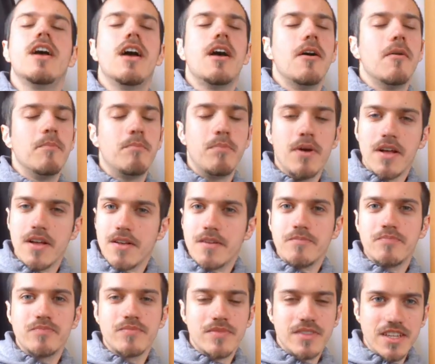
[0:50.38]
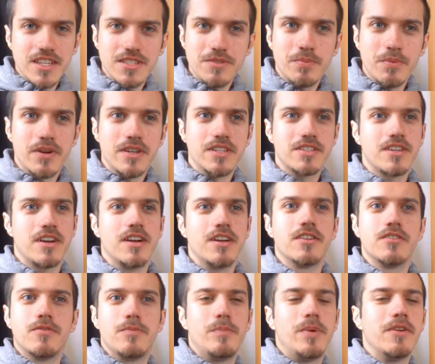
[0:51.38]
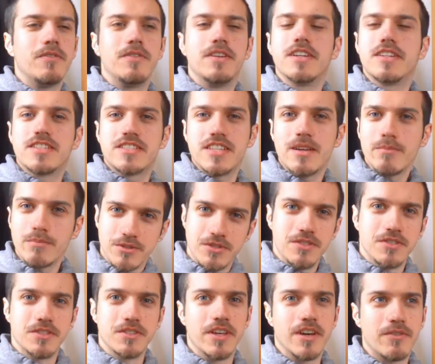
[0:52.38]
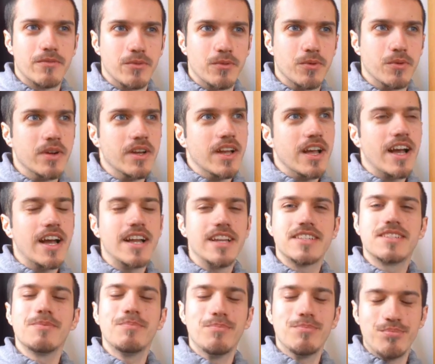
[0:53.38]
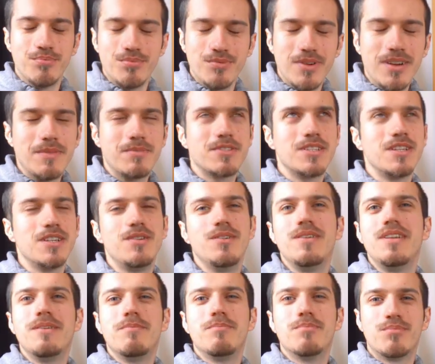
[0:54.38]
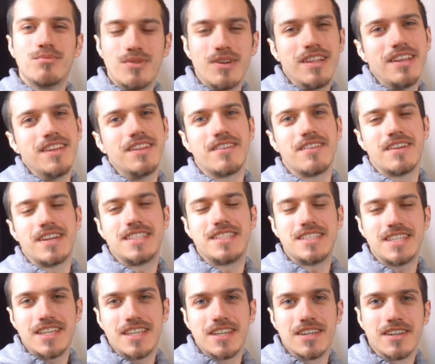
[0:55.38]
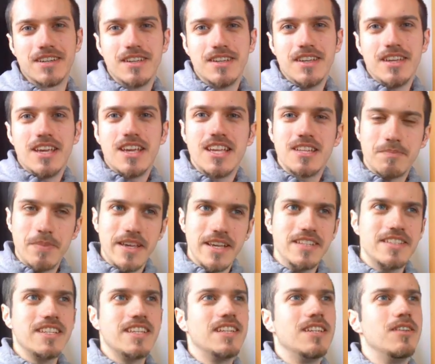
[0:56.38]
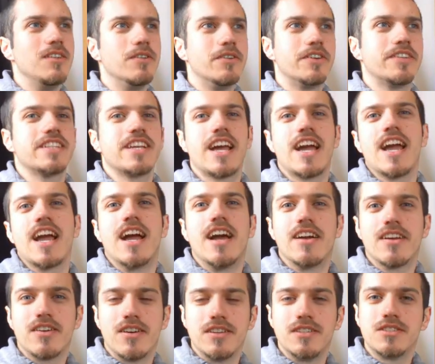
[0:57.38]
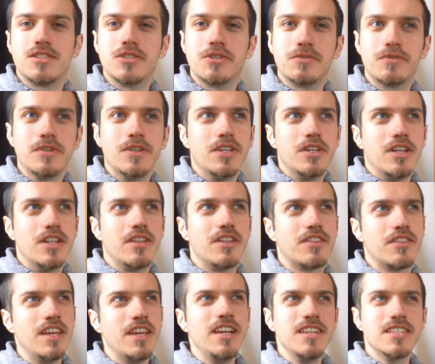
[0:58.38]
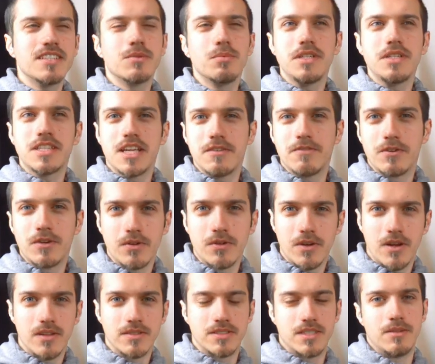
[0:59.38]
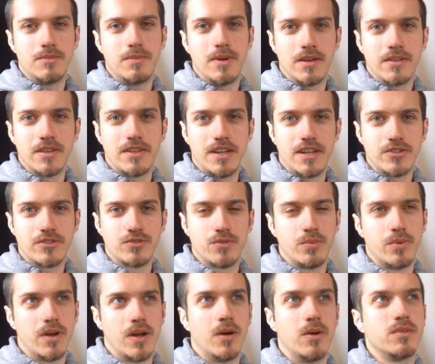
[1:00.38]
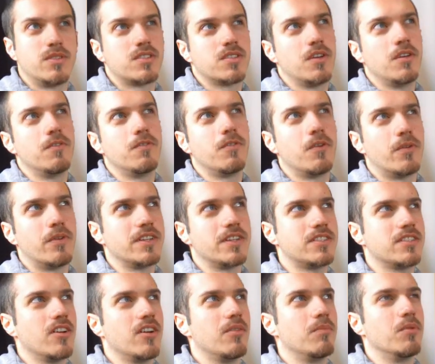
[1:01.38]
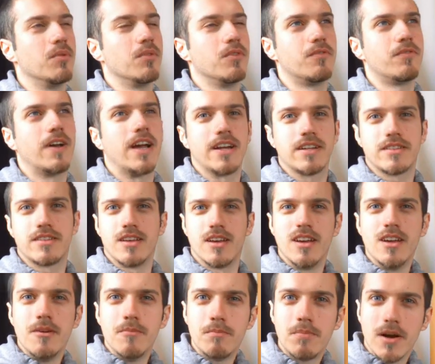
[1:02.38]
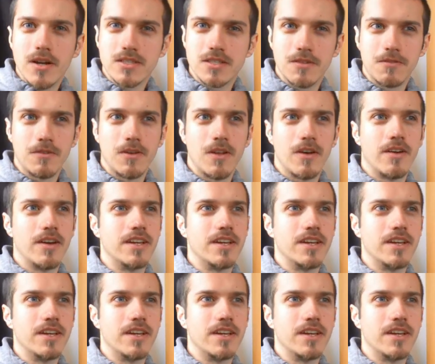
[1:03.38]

But this one is kind of a bit of an exception to that rule, and it's a absolutely brilliant idea. It basically looks at kind of things that we take for granted about the natural world. So, for example, the fact that butterflies